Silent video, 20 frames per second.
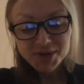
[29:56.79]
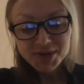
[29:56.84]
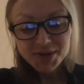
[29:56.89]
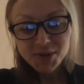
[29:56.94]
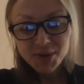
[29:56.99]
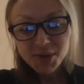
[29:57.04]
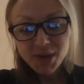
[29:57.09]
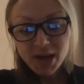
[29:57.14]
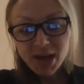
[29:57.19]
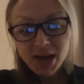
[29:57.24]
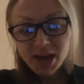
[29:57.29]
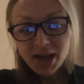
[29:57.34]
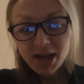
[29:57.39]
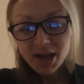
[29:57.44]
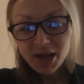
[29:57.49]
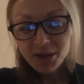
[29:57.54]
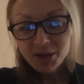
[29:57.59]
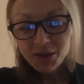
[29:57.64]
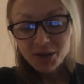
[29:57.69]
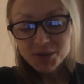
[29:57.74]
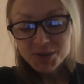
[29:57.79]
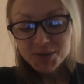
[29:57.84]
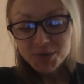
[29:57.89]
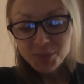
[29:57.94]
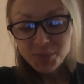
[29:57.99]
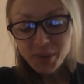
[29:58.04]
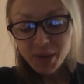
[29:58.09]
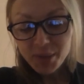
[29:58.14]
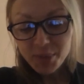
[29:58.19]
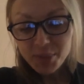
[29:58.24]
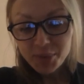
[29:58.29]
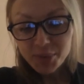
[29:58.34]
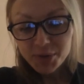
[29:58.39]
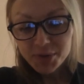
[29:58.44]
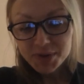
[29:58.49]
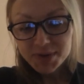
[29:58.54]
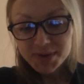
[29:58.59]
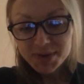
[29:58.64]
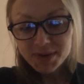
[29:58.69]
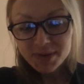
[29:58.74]
So uh, those two
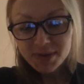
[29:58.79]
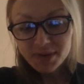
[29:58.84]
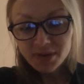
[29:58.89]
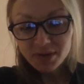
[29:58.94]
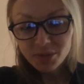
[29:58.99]
papers